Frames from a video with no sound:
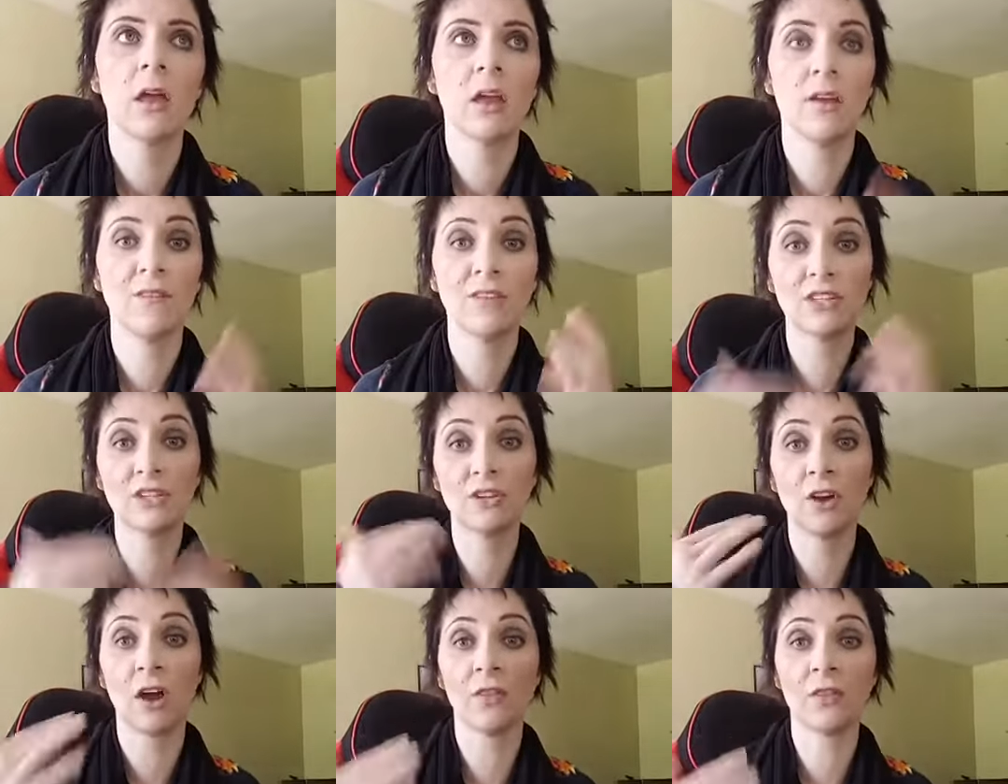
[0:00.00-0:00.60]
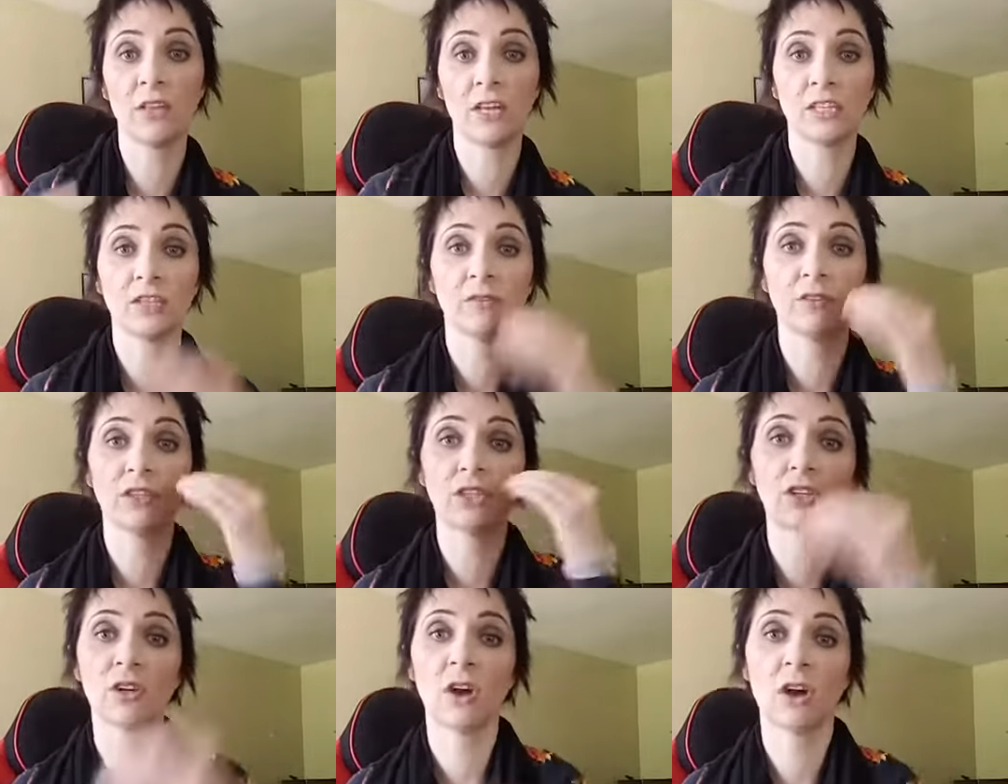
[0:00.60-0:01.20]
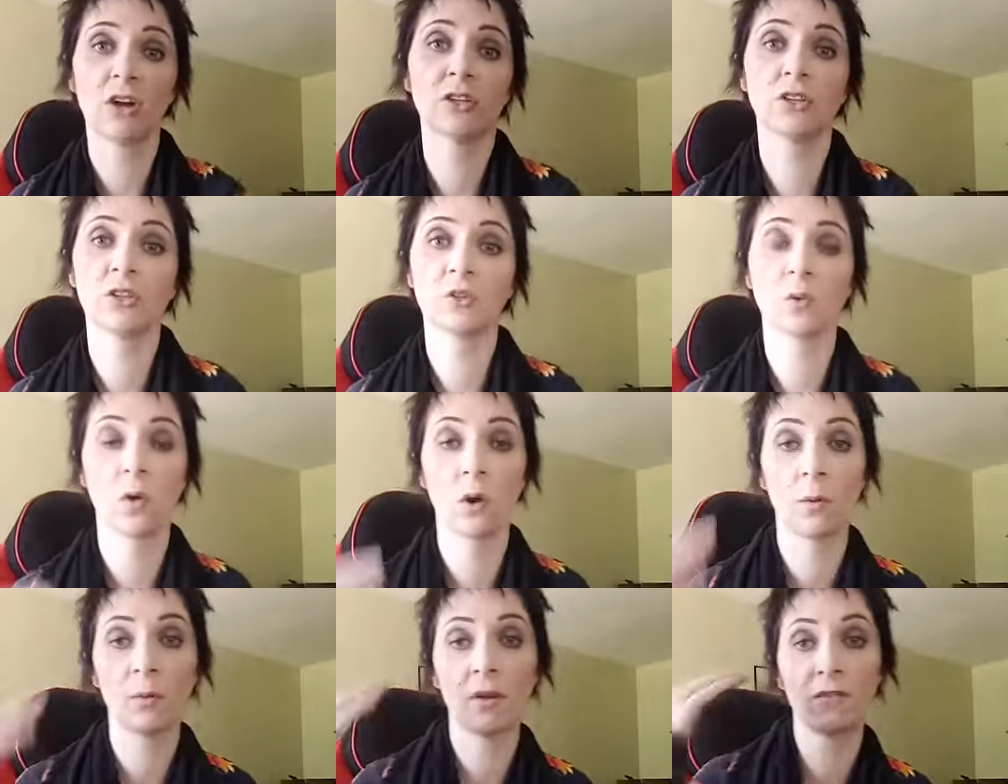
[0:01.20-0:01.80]
if it's not this, if it's not a
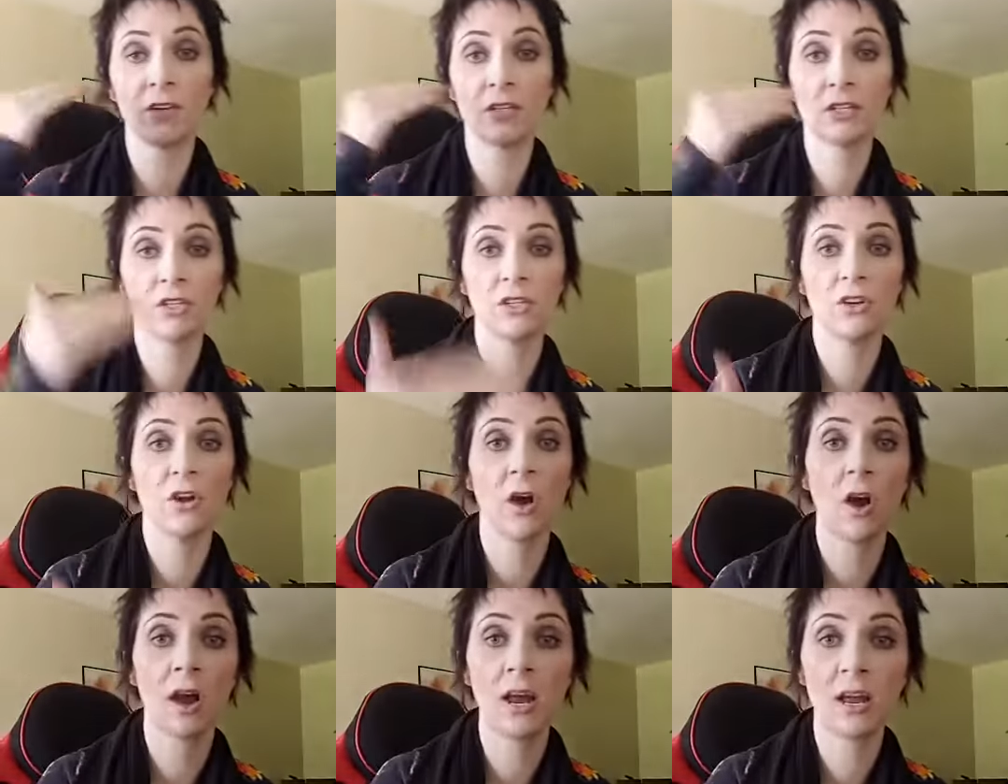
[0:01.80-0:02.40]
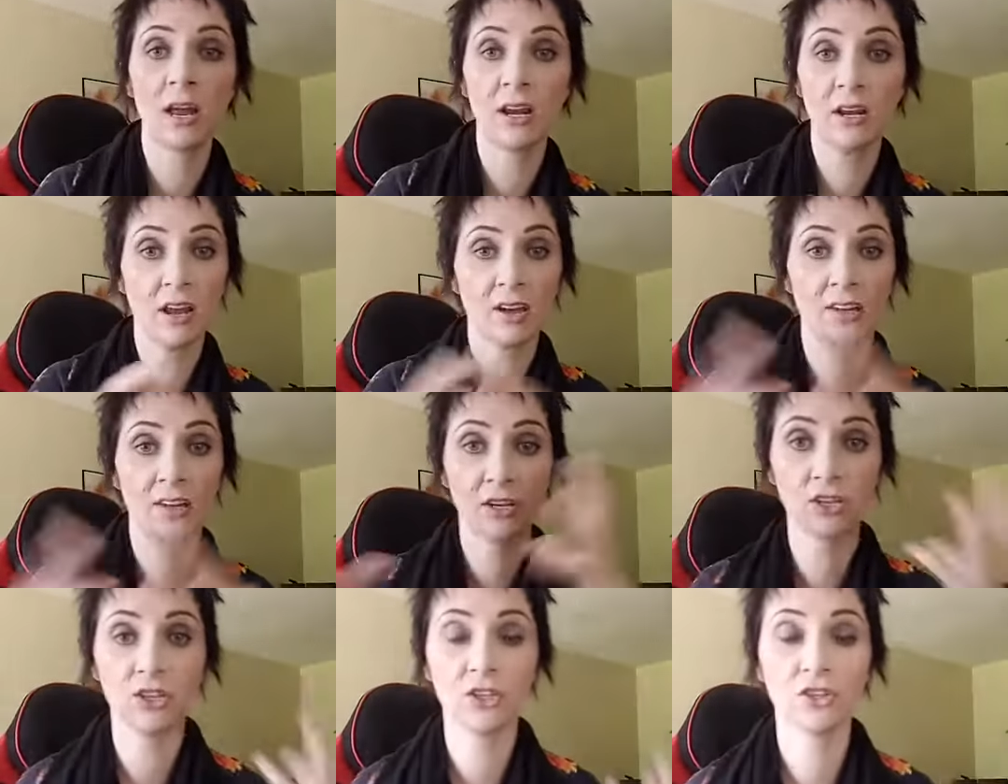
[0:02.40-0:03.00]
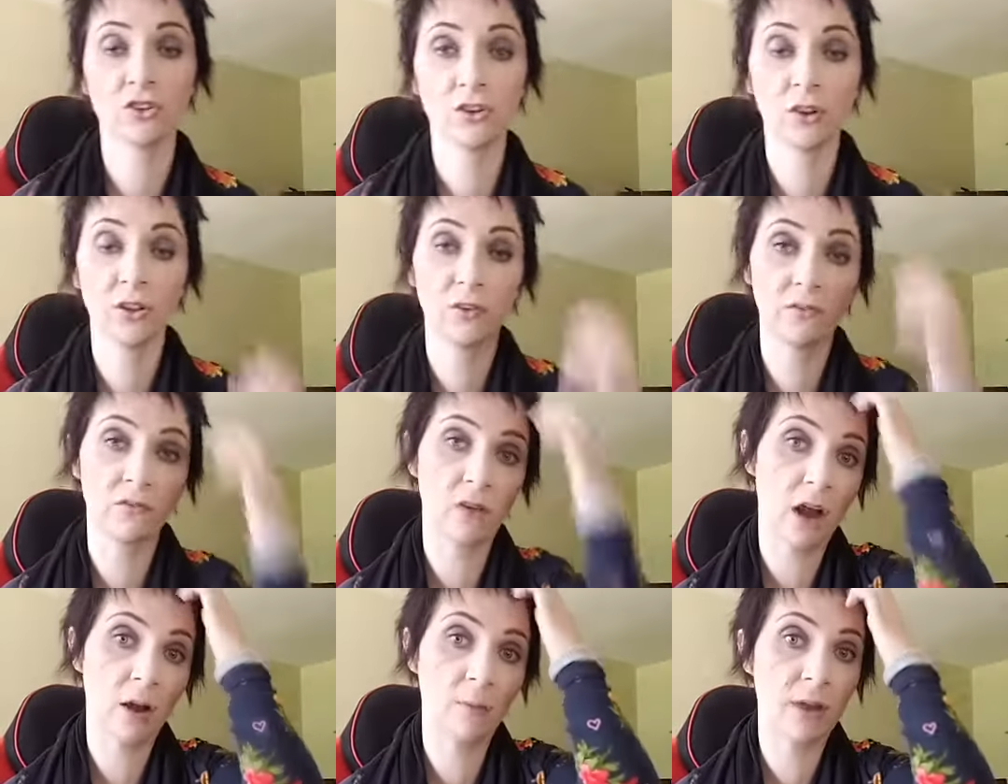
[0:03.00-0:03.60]
storm, if it's not an external
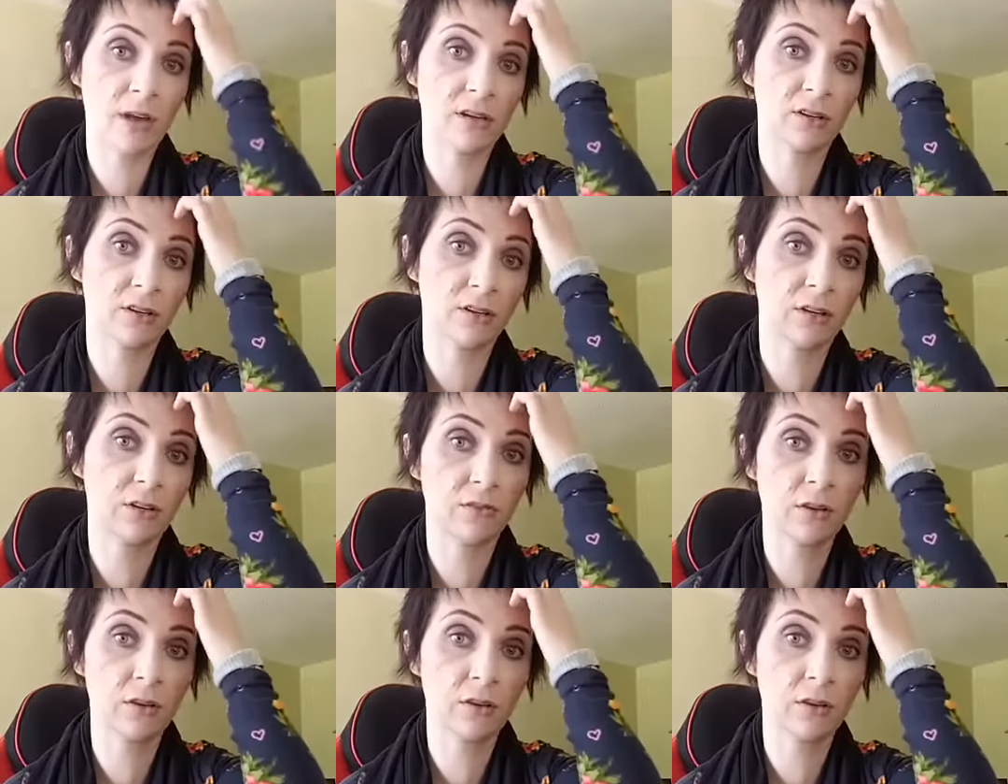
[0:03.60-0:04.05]
environmental